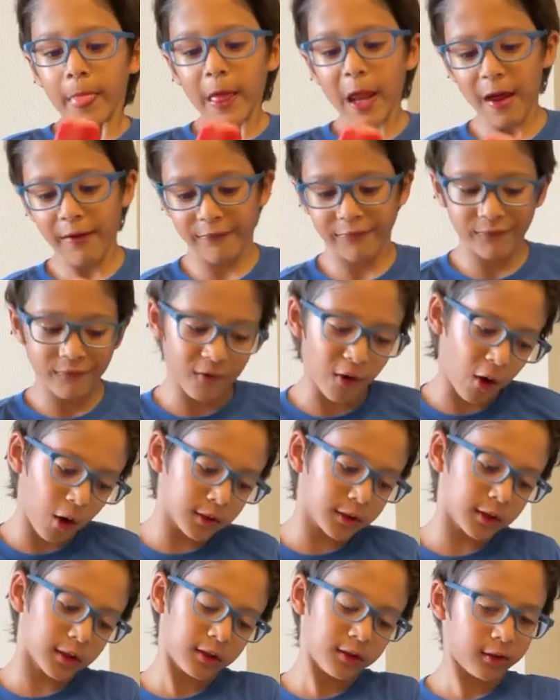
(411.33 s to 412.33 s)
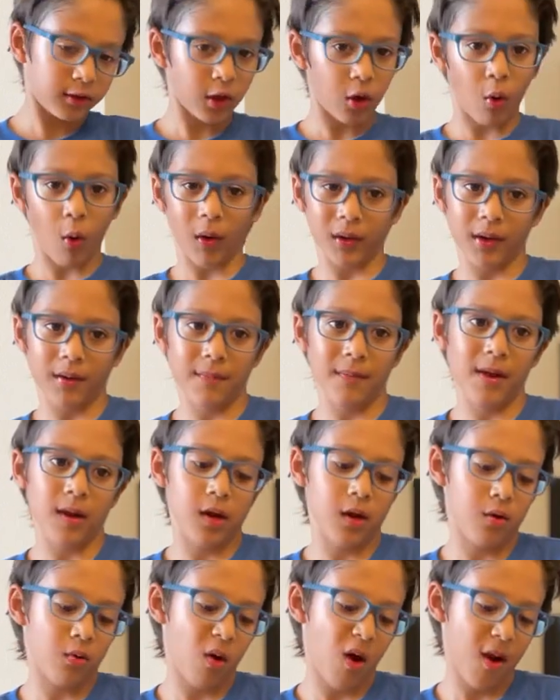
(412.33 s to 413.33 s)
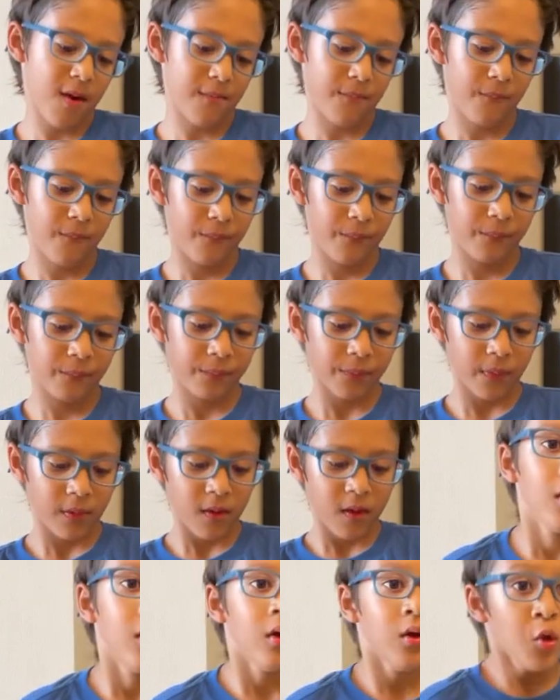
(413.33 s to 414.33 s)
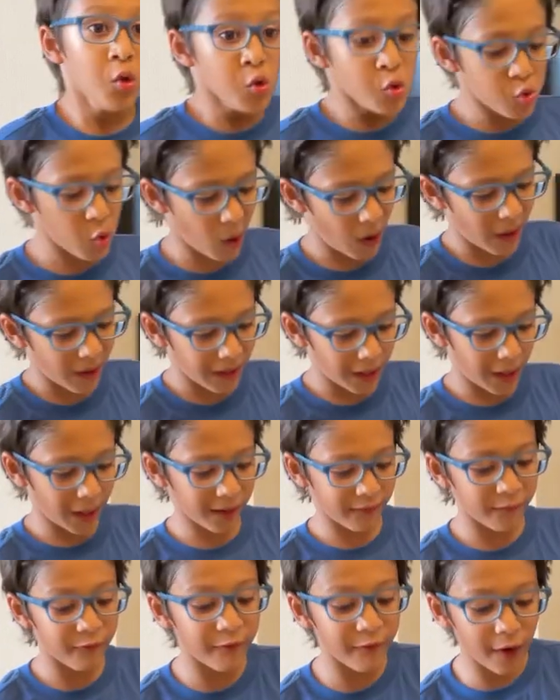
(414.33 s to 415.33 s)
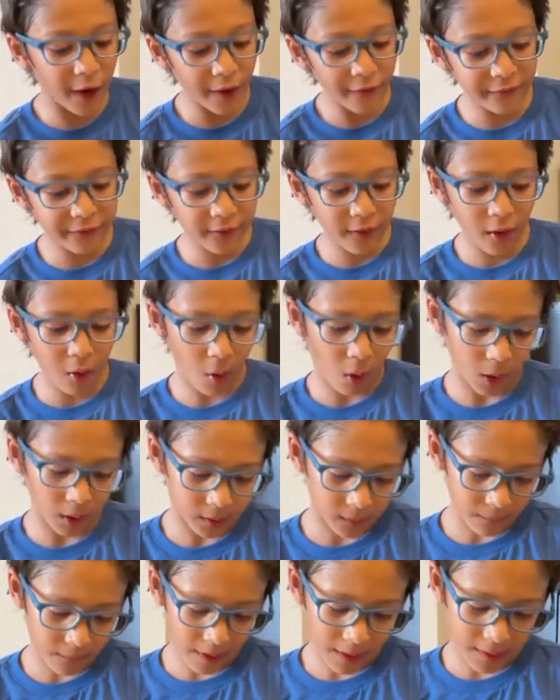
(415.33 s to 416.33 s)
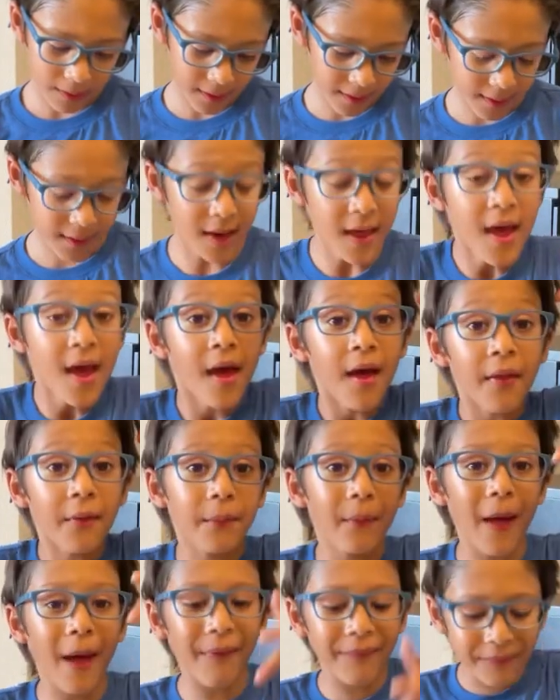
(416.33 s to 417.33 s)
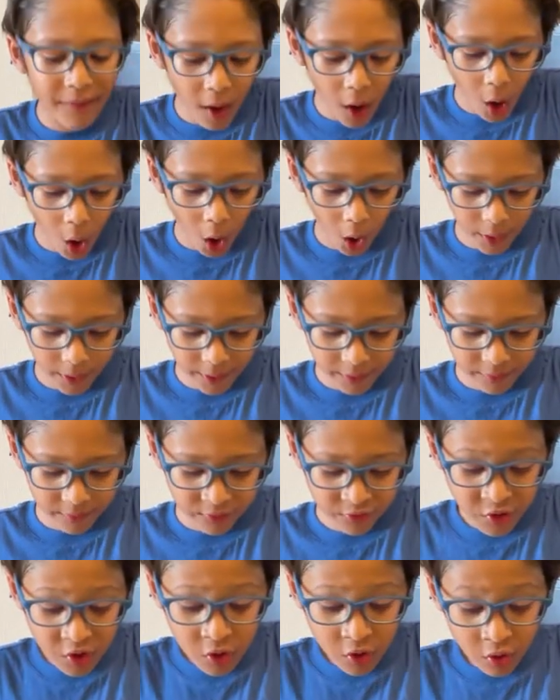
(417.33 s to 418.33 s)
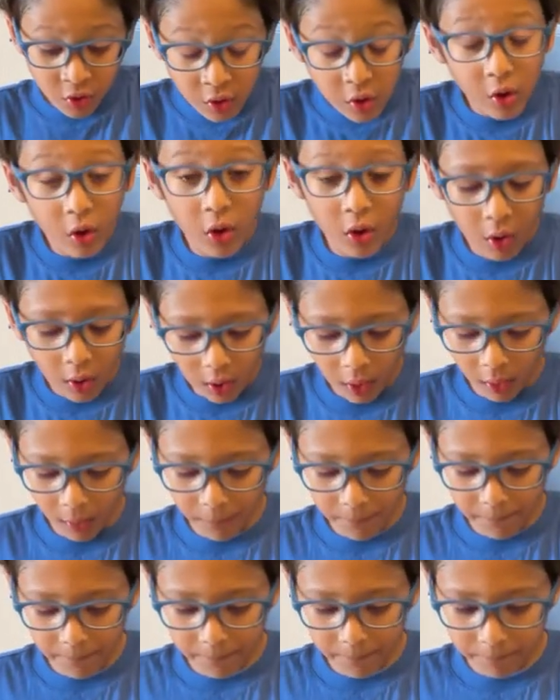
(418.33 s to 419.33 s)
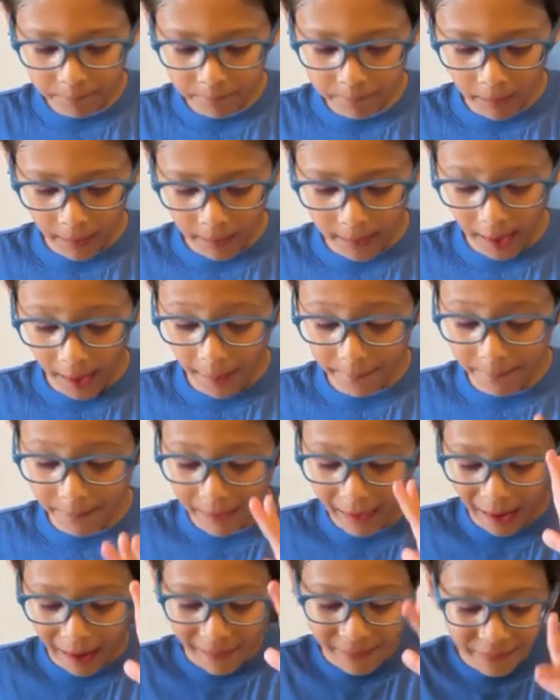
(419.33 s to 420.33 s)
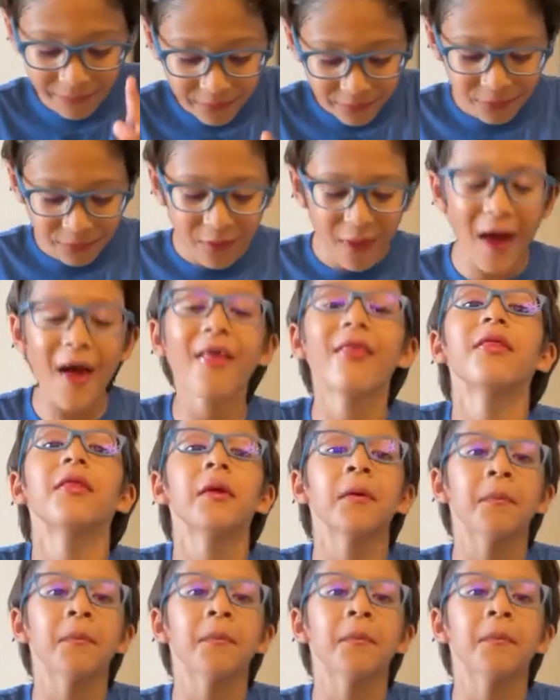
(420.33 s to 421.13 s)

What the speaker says: Of course, it's the watermelon one. So I like first the watermelon, then the orange pineapple, and then the